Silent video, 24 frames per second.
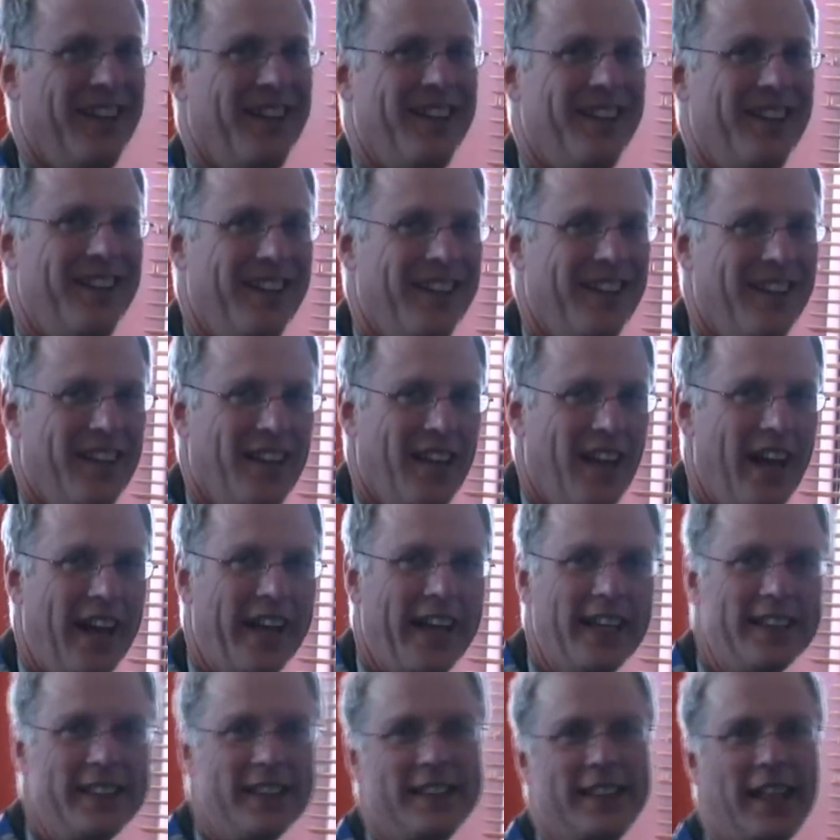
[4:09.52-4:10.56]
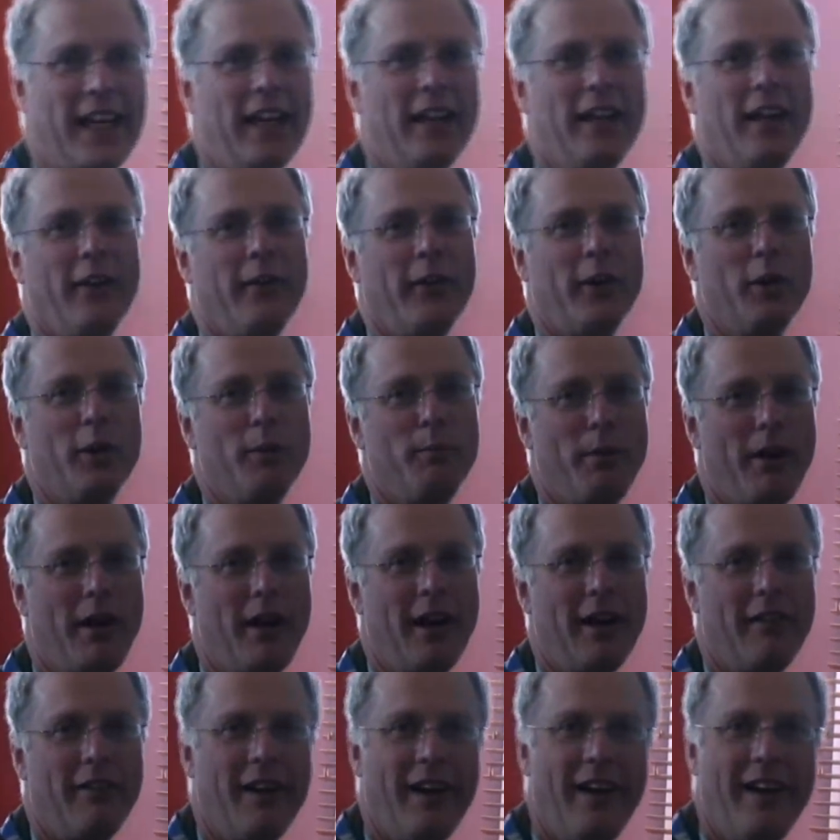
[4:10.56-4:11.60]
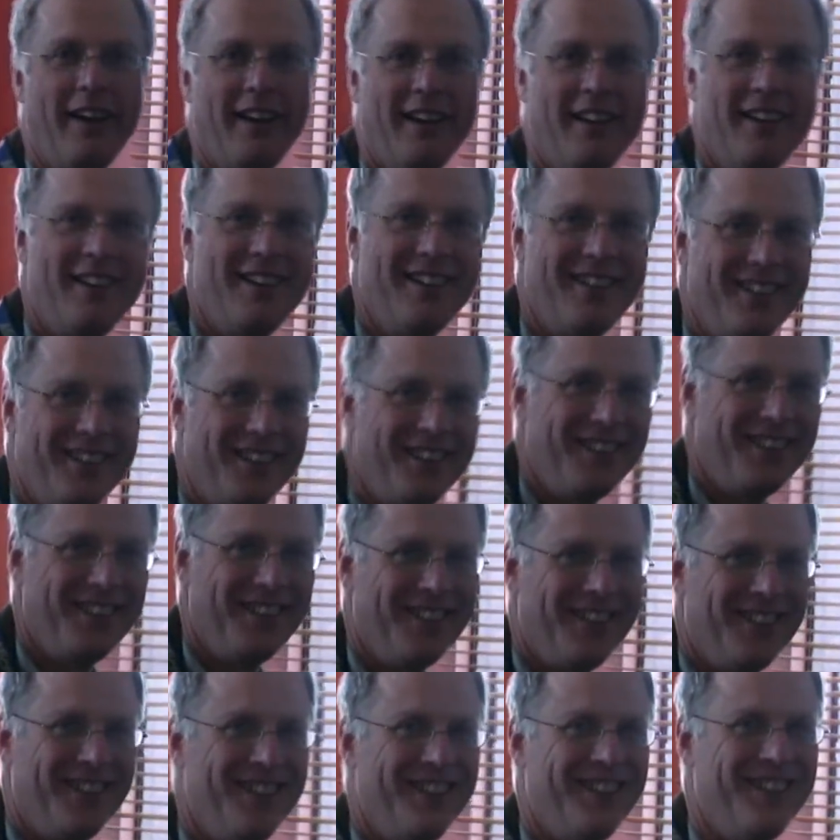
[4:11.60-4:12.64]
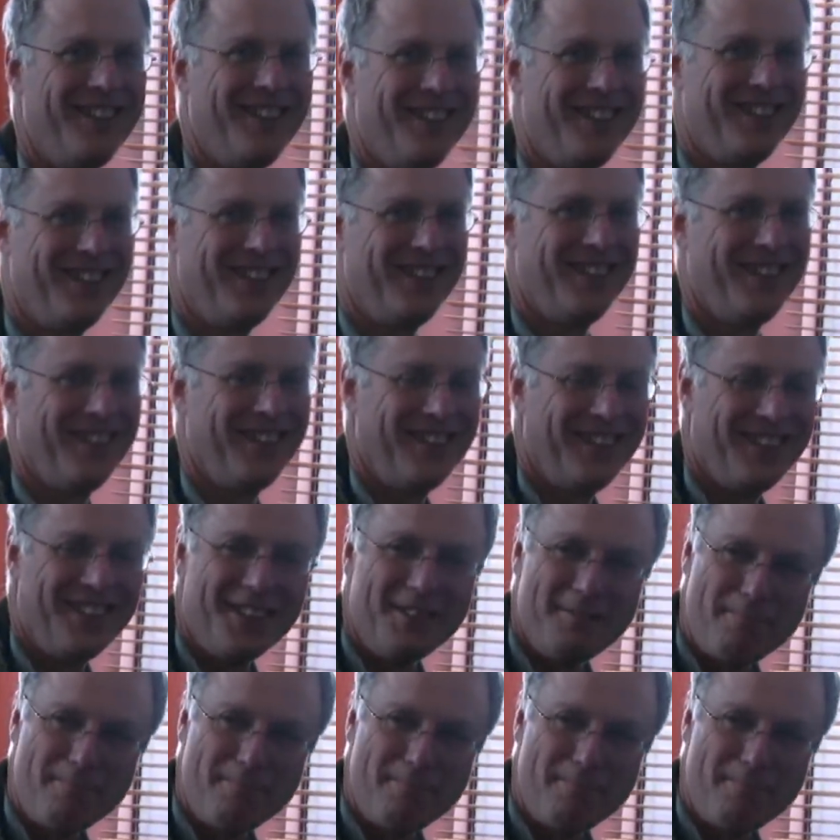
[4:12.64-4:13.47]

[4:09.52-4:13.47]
One of the original developers of NIMROD, Monash University professor